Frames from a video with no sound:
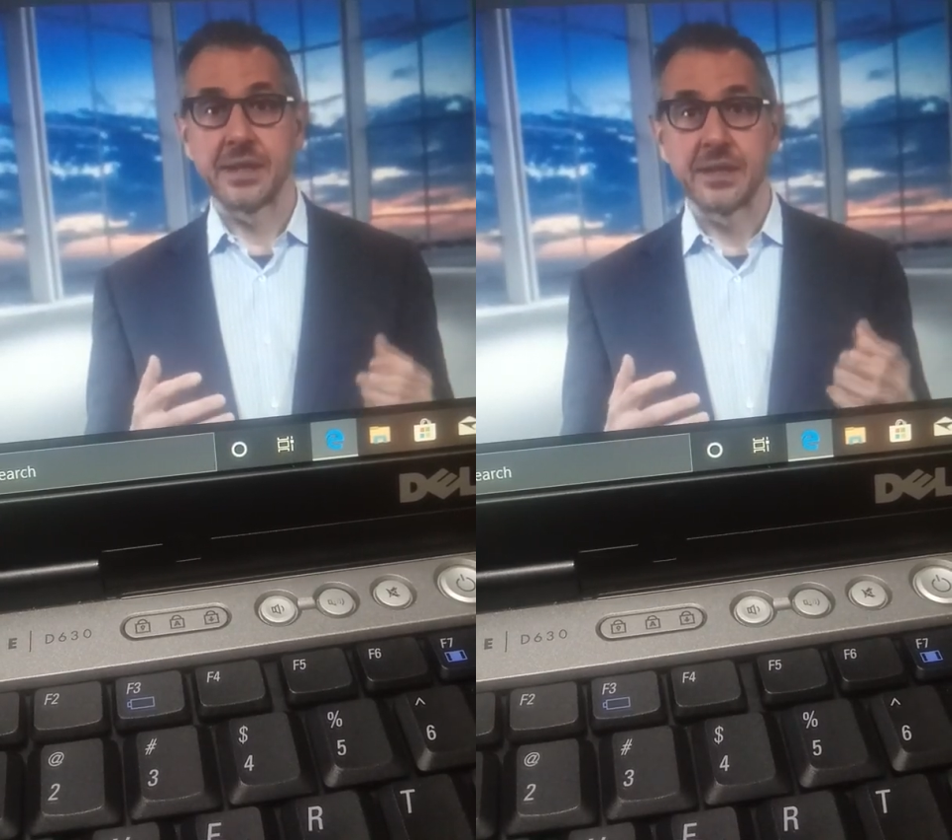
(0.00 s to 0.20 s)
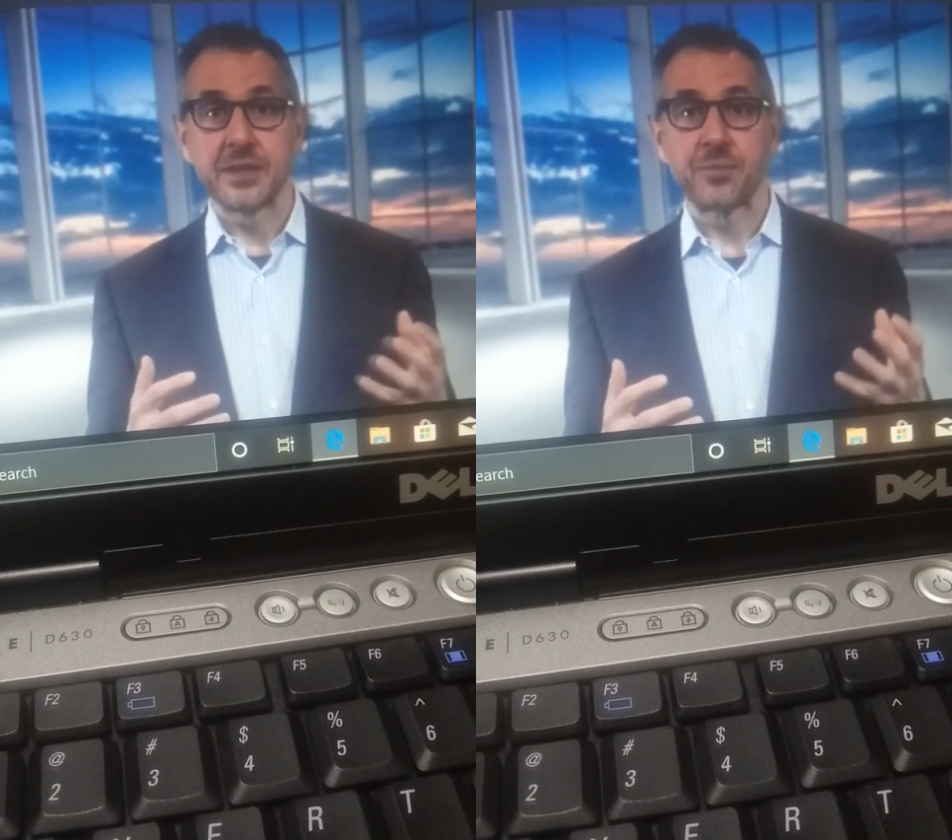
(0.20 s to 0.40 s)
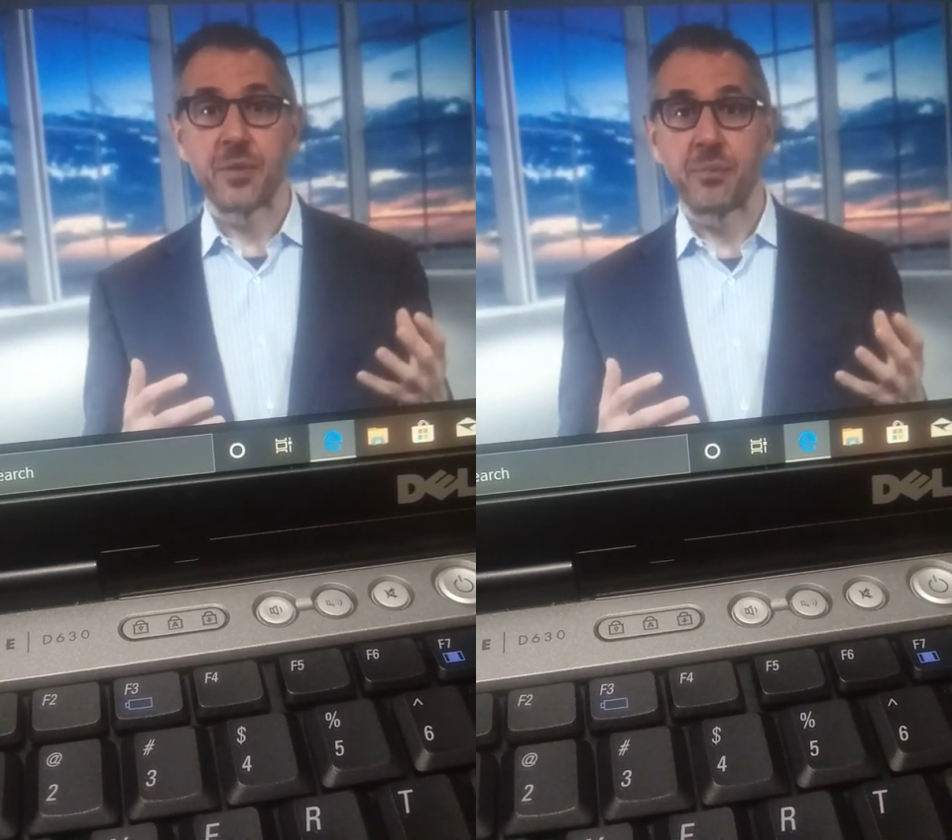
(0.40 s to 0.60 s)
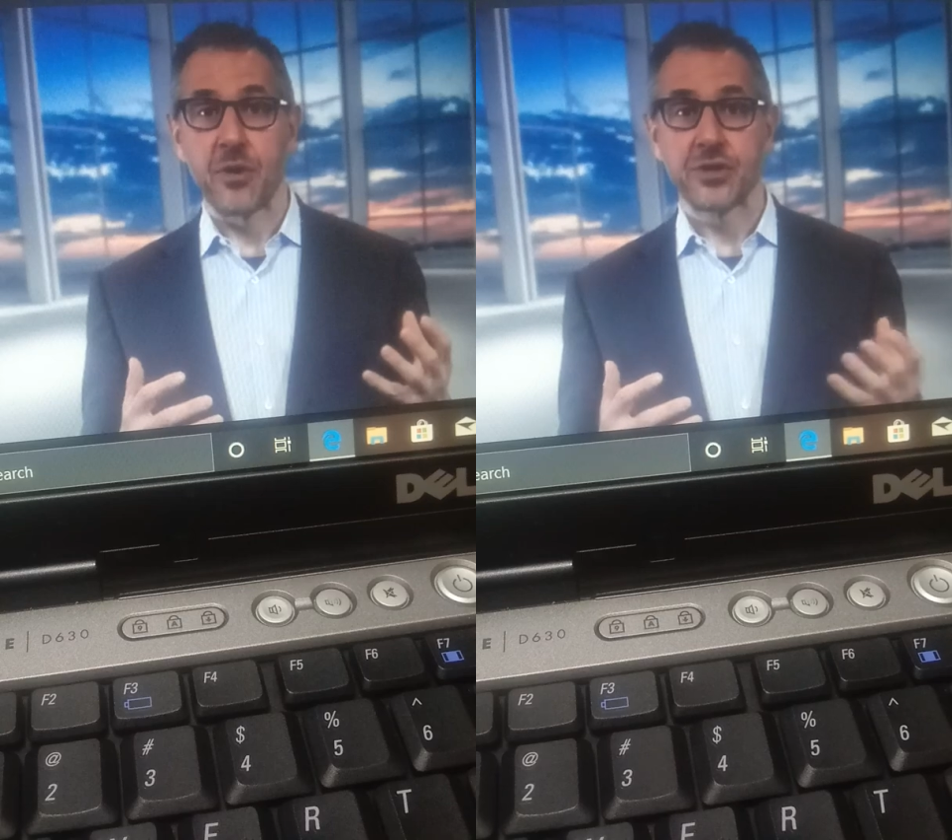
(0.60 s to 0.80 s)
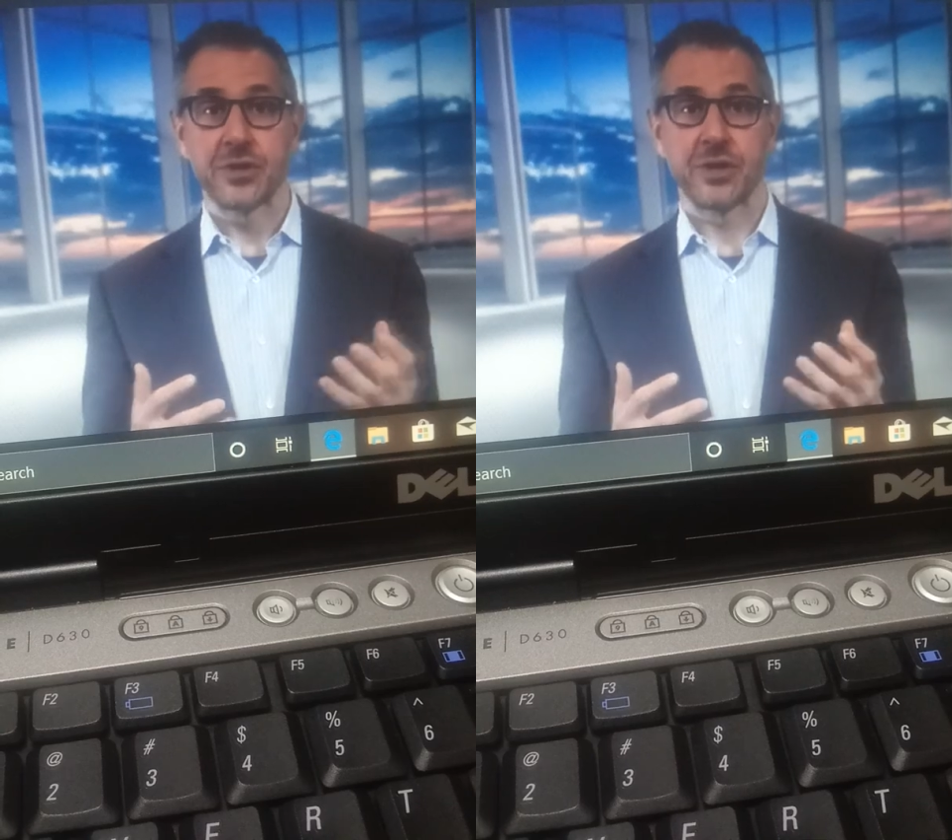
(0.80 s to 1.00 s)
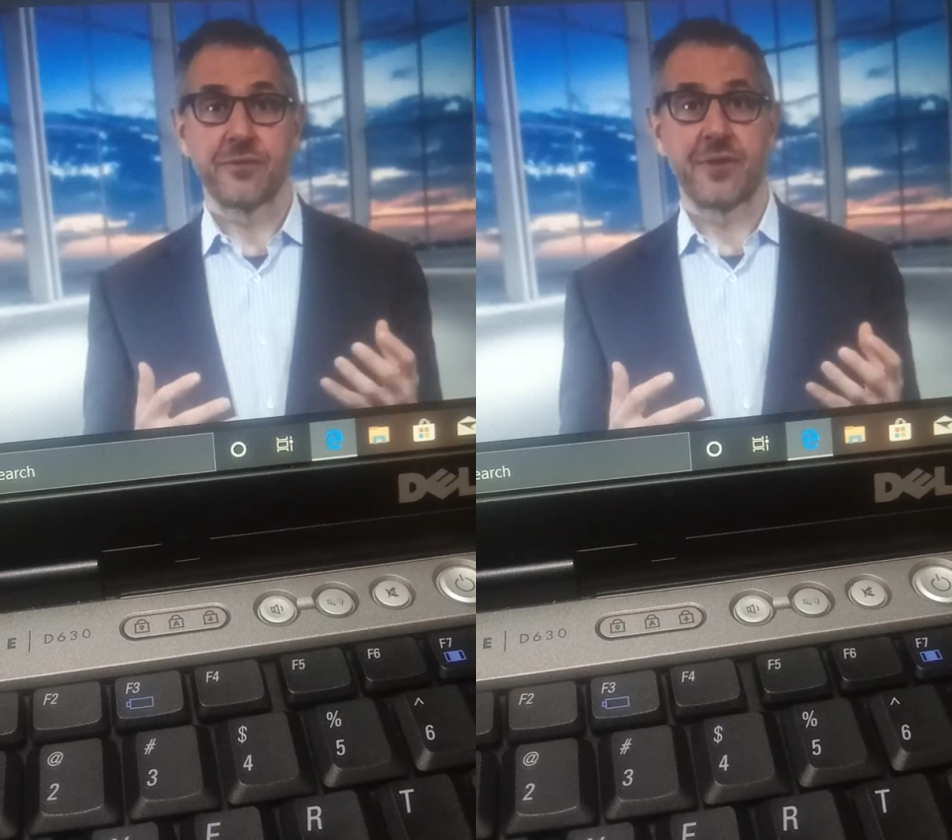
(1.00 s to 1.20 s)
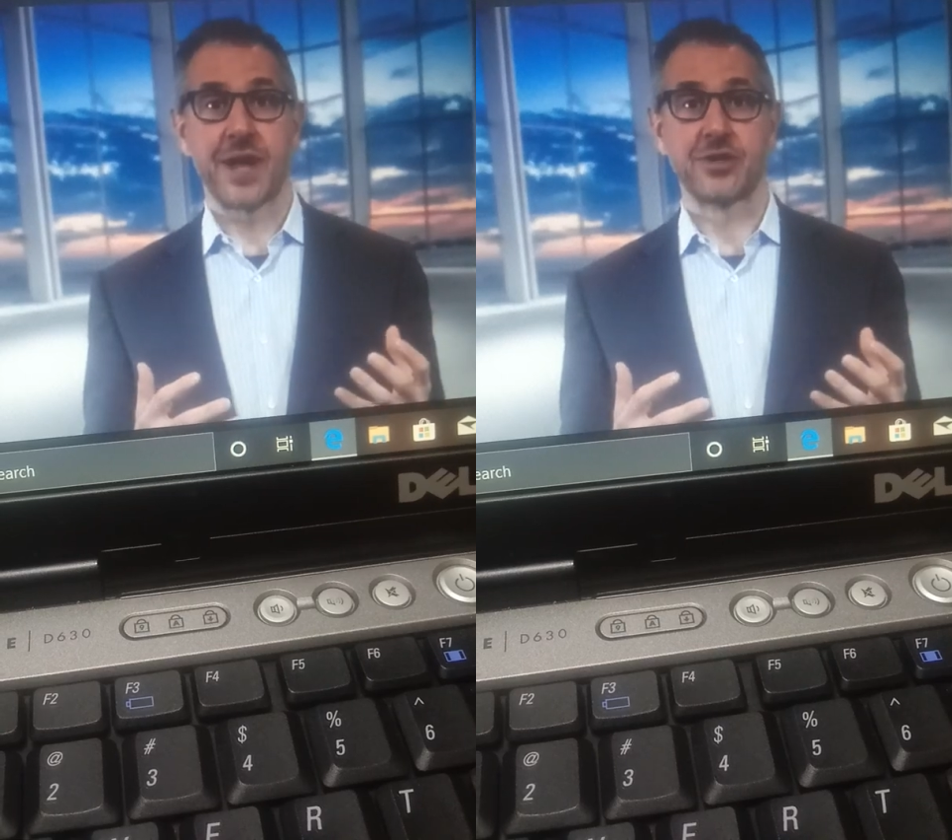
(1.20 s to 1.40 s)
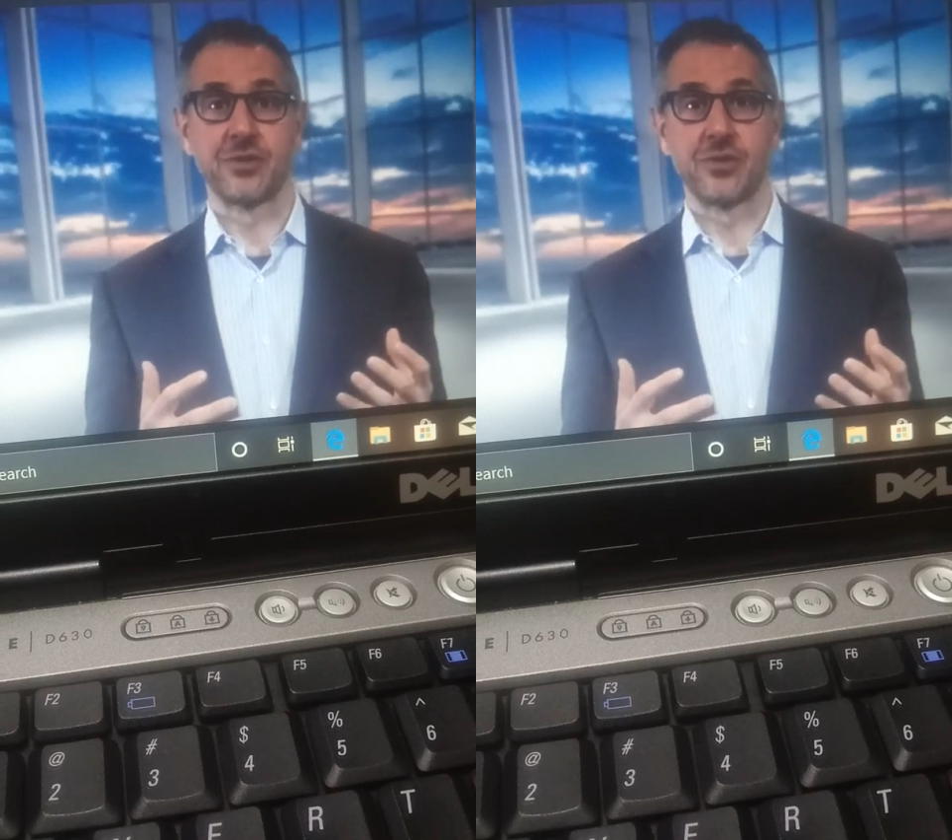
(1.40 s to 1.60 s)
disproportionate
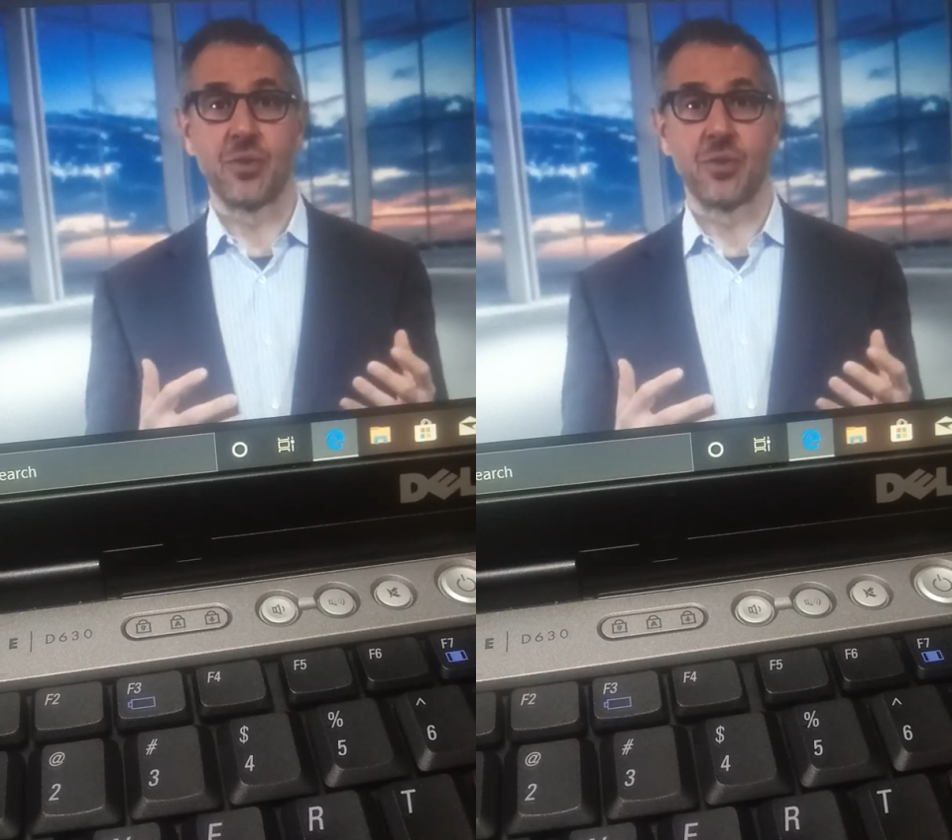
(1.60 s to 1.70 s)
fraction